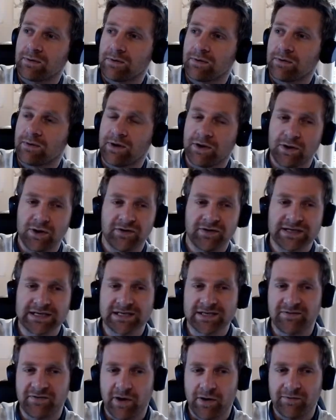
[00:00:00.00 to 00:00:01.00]
the universe
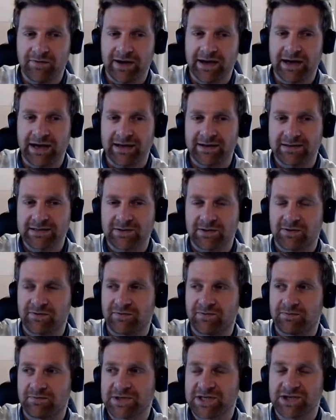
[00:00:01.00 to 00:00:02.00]
is evolving and sort
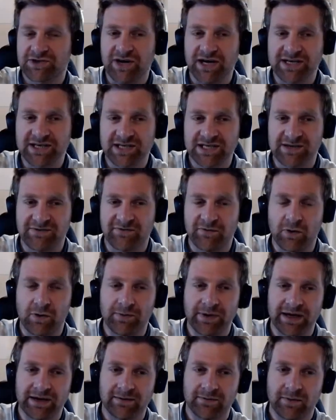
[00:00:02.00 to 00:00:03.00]
of structures are
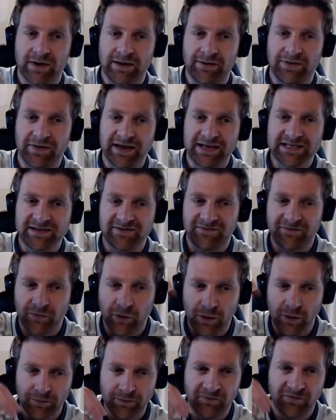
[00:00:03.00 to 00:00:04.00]
forming, while things are
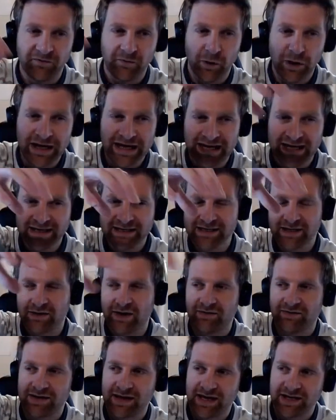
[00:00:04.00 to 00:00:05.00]
falling into
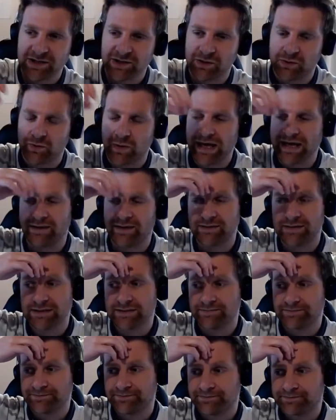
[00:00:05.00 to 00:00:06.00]
gravitational wells,
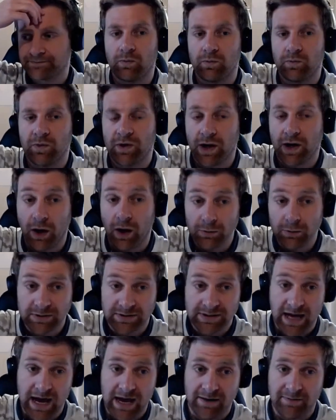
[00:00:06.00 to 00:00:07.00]
the cold
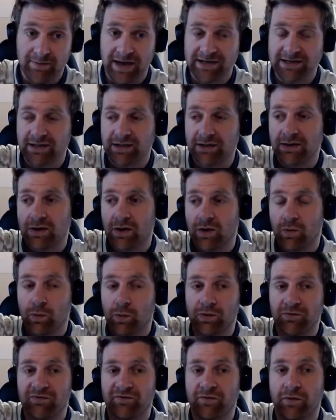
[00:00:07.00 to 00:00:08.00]
dark matter
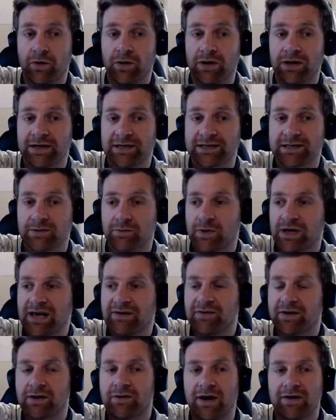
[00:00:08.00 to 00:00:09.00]
will fall into
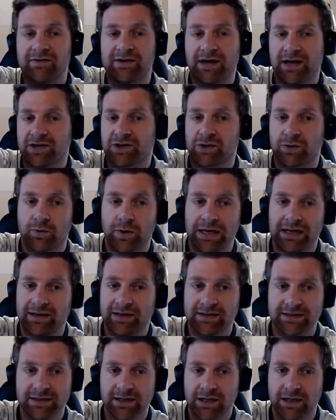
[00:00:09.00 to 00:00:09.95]
whatever gravitational well it is